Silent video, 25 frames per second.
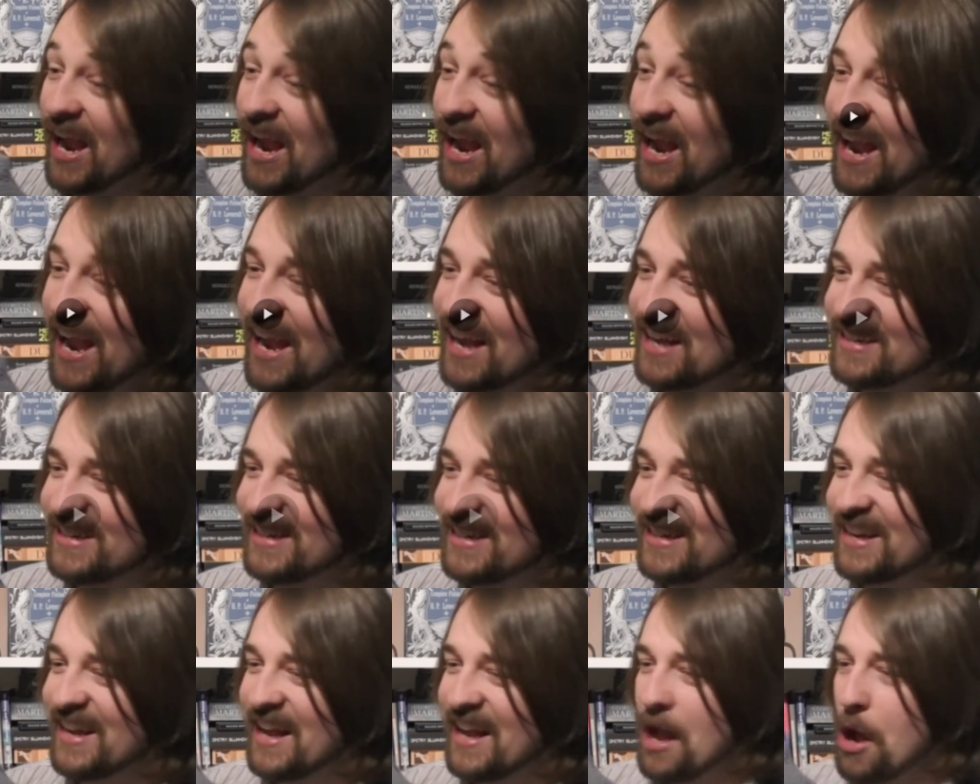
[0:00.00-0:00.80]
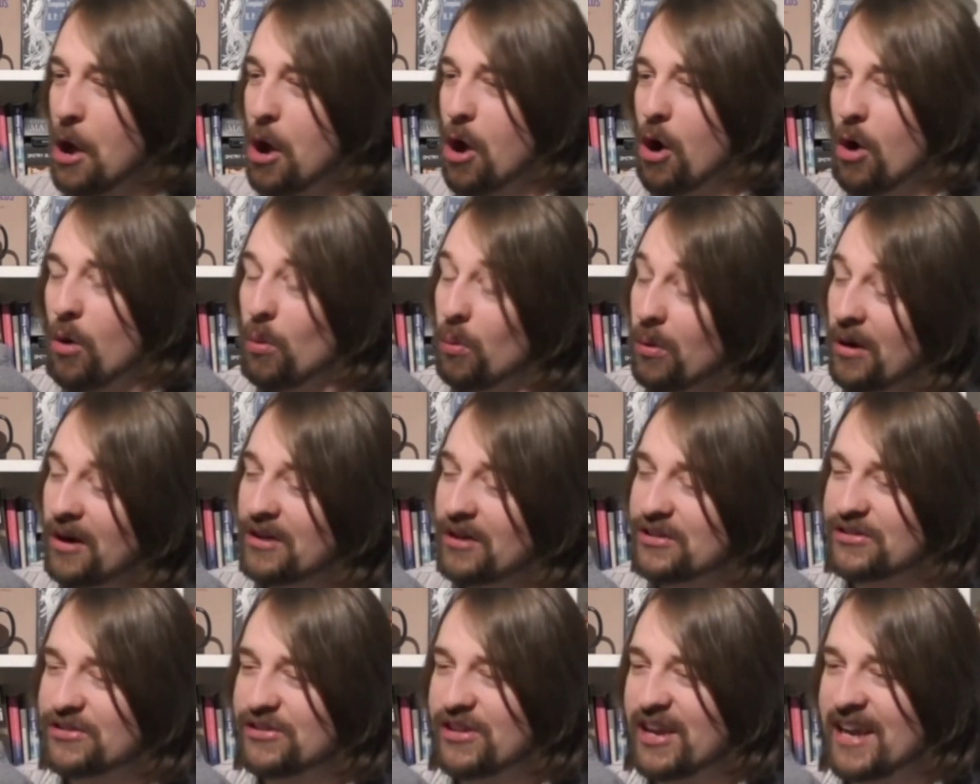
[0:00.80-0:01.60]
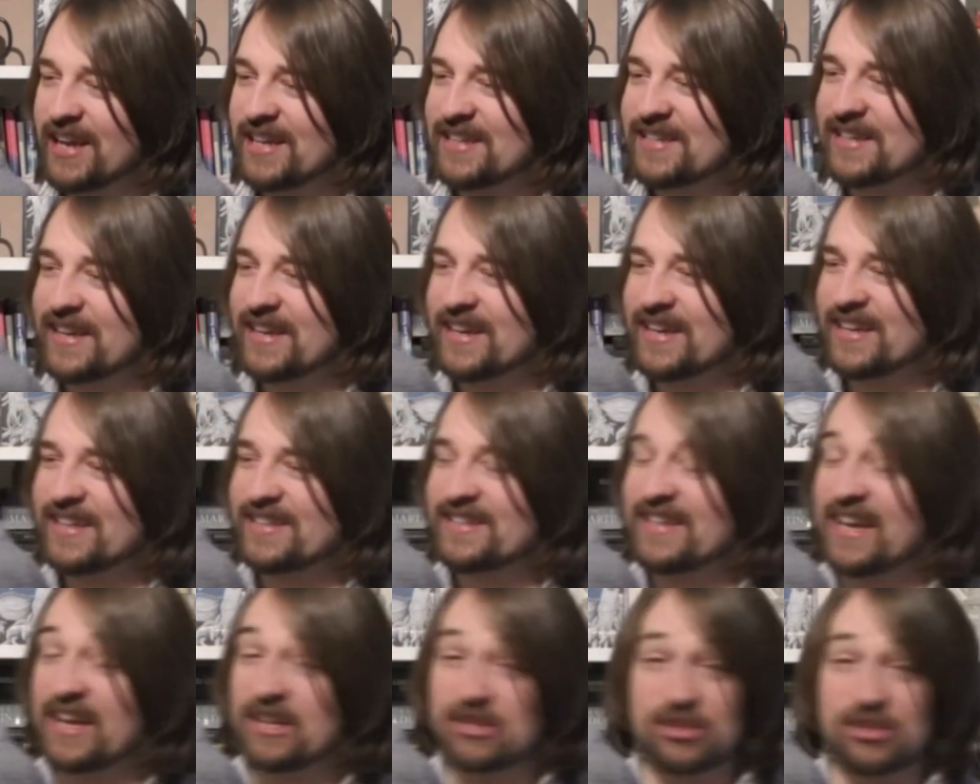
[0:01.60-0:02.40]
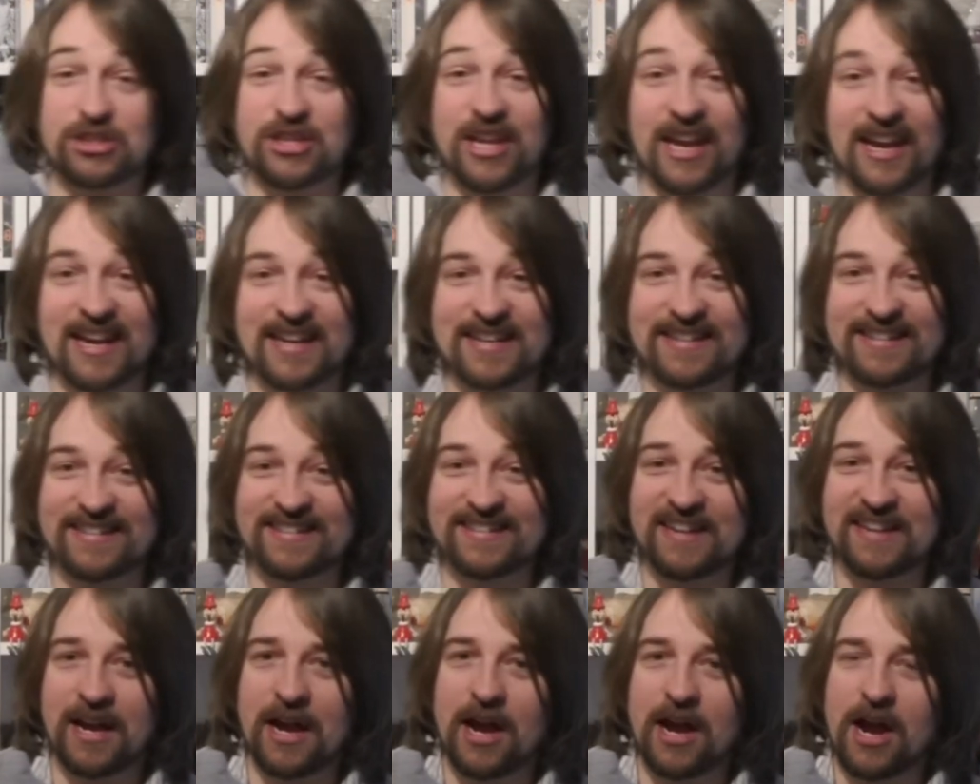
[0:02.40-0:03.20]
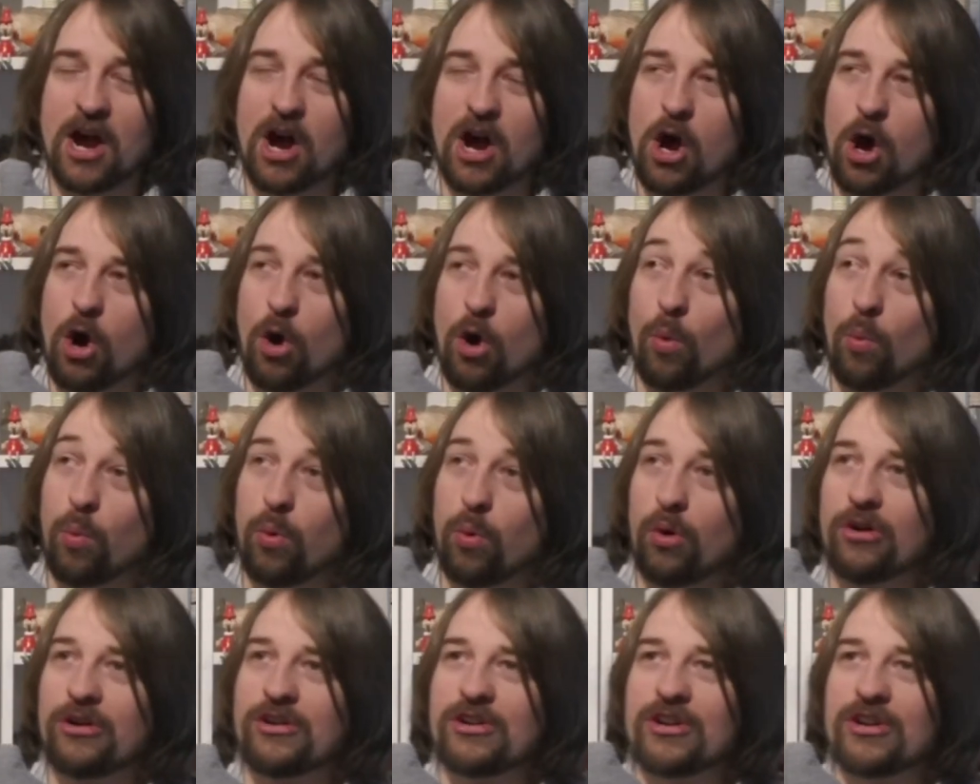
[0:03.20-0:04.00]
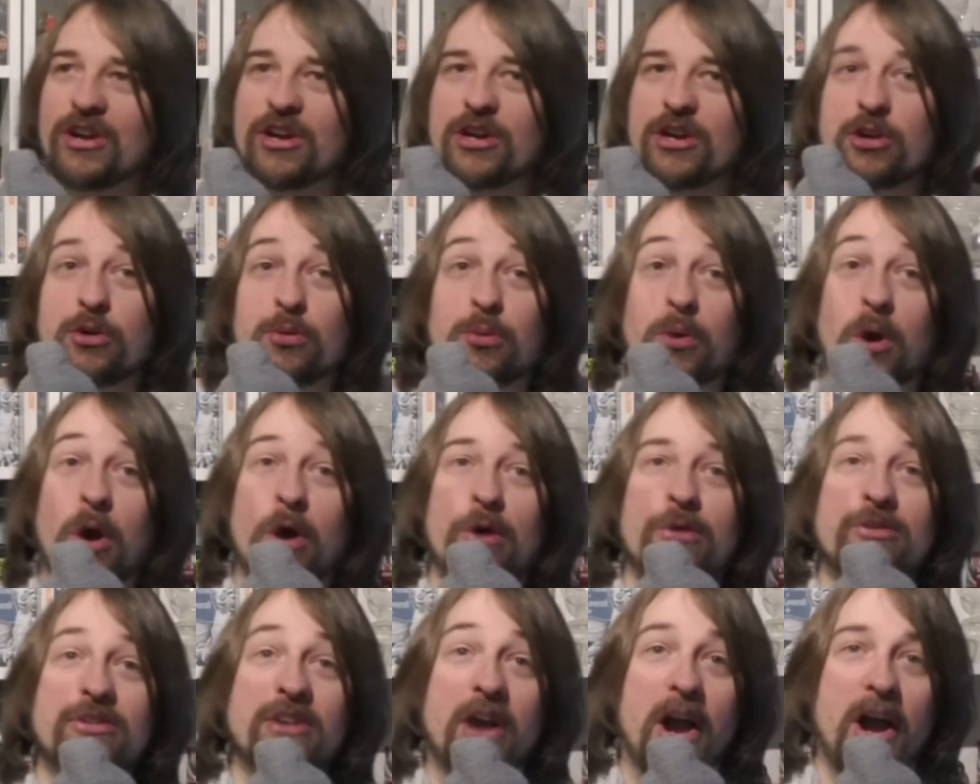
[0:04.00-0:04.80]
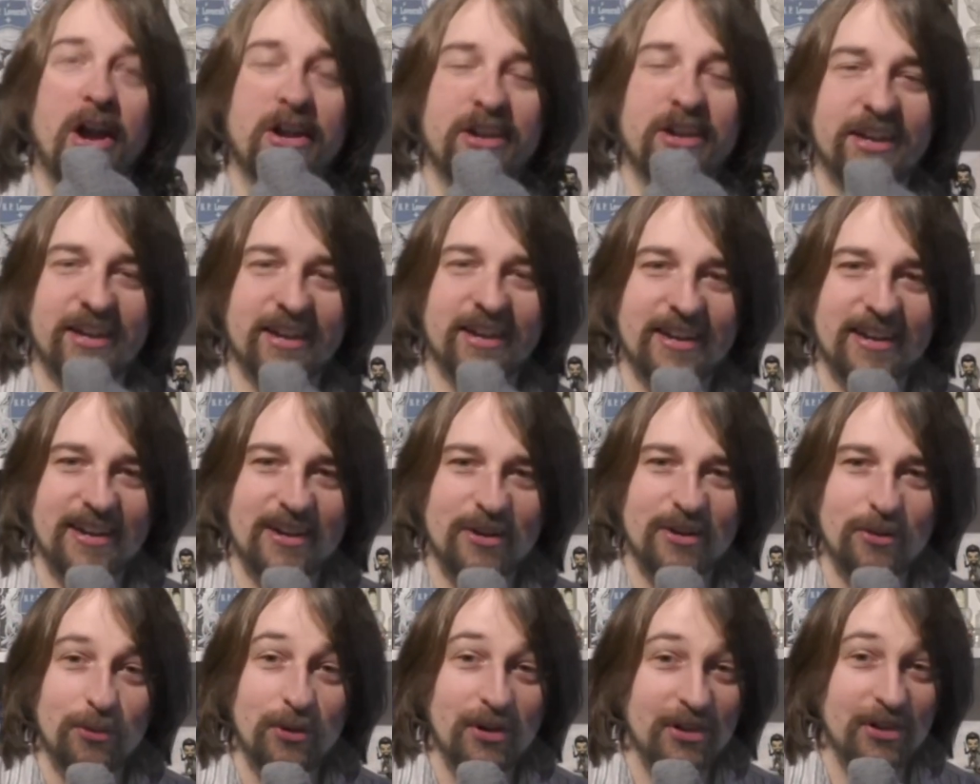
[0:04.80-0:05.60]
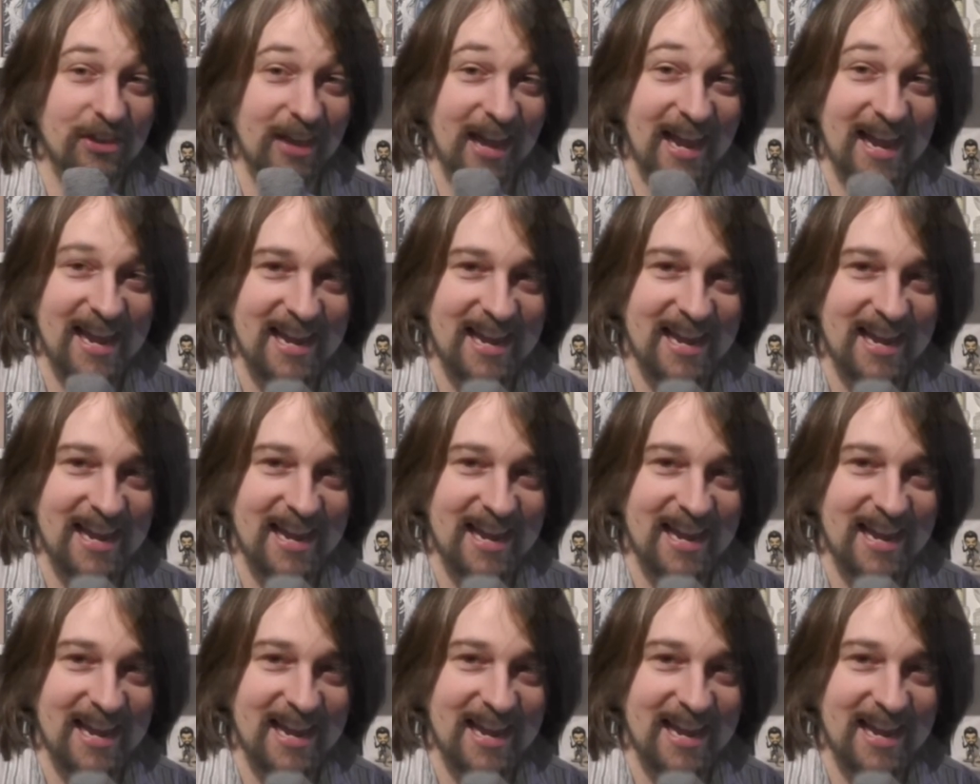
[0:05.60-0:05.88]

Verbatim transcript: Bad was that uh, their skin would grow darker with